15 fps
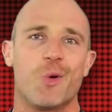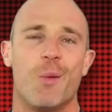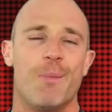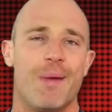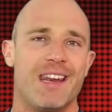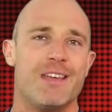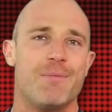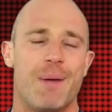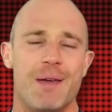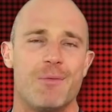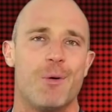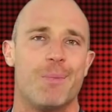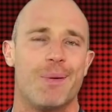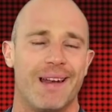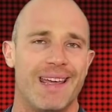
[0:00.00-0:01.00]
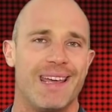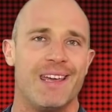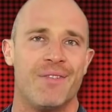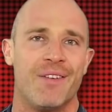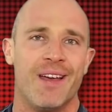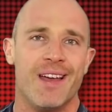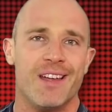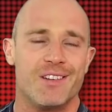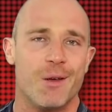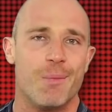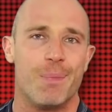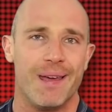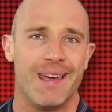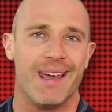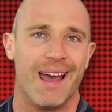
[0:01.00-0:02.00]
what many people believe to
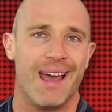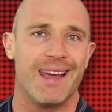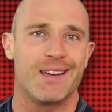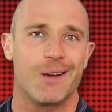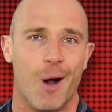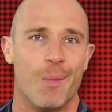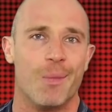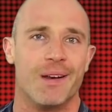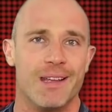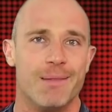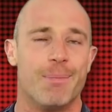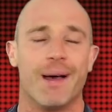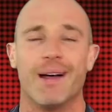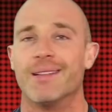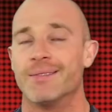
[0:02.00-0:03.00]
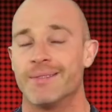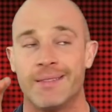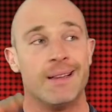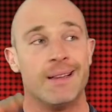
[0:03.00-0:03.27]
be a comedy belt.